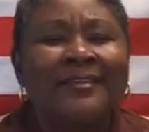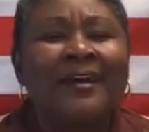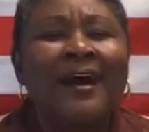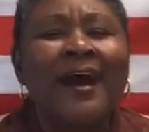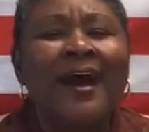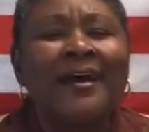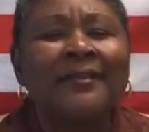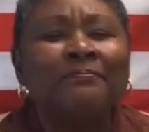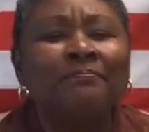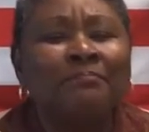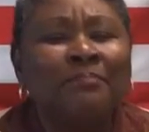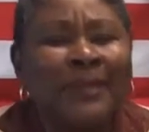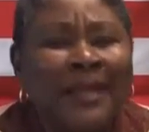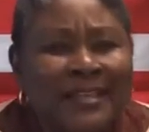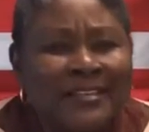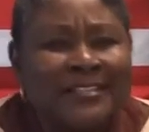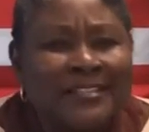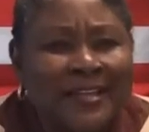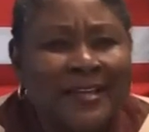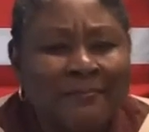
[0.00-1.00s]
God
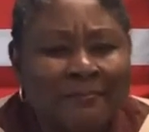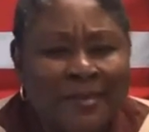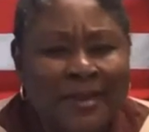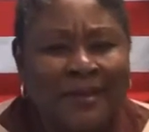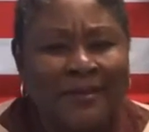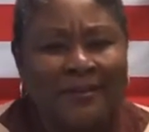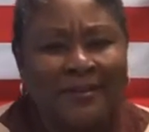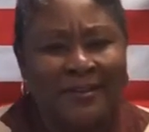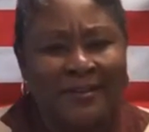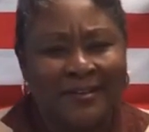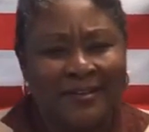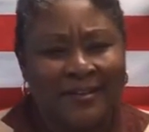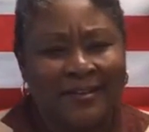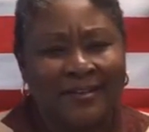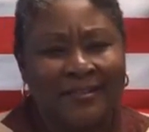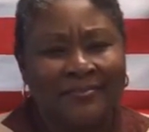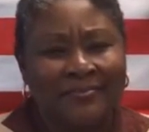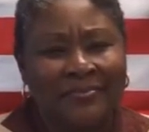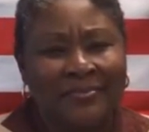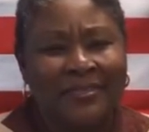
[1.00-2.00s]
bless America,
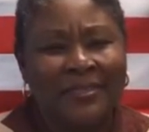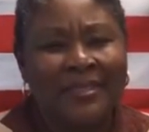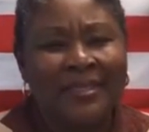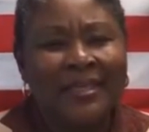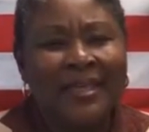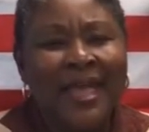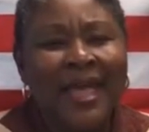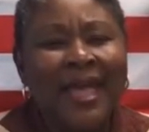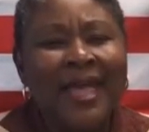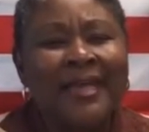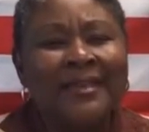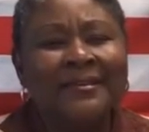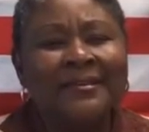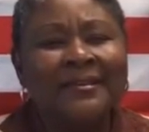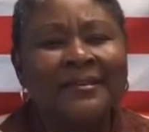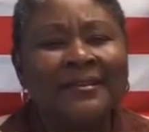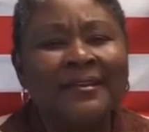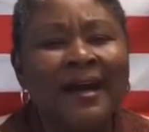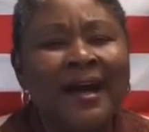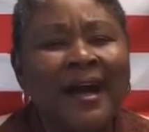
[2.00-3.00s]

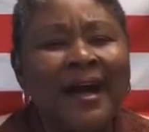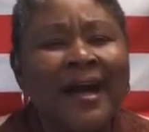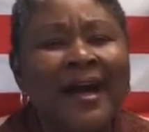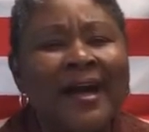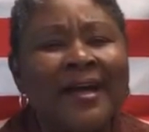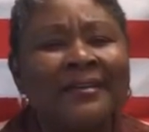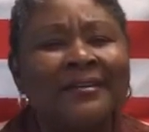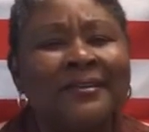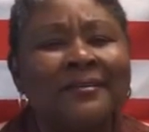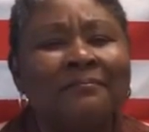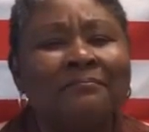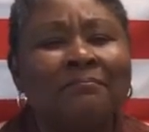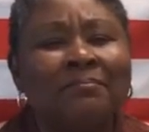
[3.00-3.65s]
and God